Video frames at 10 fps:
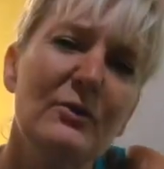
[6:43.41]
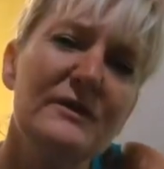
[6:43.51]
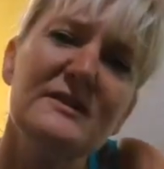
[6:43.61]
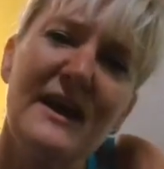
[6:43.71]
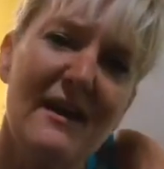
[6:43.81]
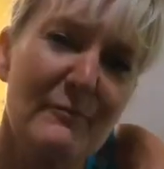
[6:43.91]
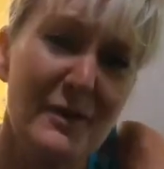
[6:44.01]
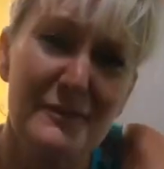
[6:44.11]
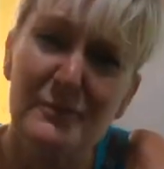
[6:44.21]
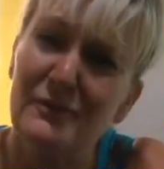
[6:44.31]
going to half
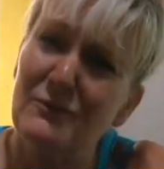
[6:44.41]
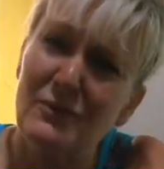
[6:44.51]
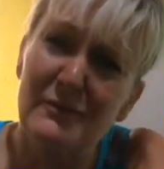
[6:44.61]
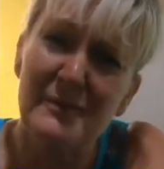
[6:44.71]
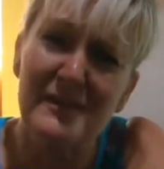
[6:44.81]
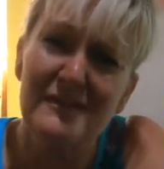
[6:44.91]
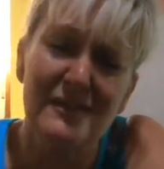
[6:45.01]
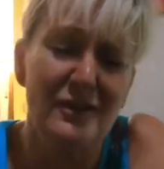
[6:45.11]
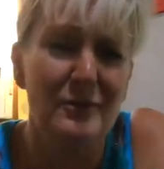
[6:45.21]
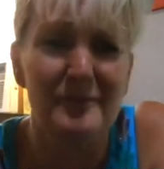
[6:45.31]
price bookstores because you
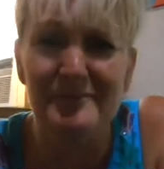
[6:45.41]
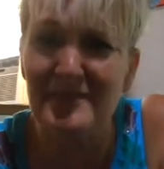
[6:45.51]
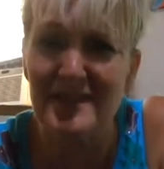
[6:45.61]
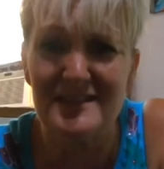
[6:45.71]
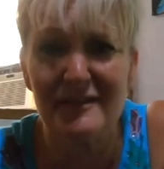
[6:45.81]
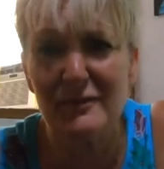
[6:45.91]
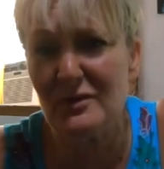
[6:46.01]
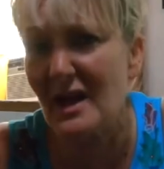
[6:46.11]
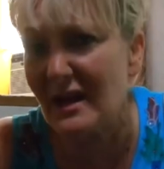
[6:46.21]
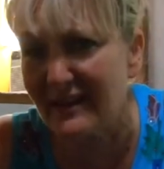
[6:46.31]
know they just give you a
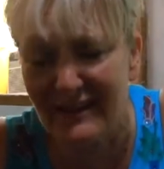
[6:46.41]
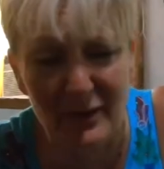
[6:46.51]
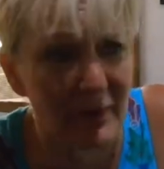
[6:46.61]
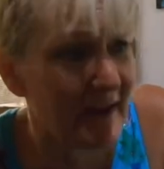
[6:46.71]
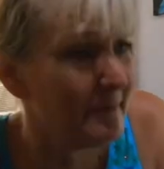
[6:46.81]
dollar anyway.